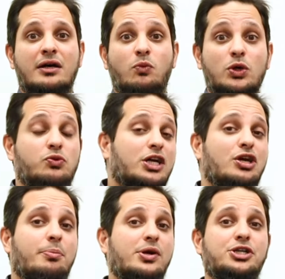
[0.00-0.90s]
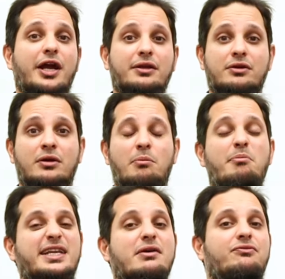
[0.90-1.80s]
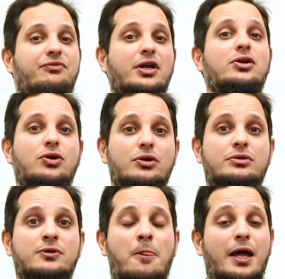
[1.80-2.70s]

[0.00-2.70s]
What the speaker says: what you actually appreciate. Make them feel good.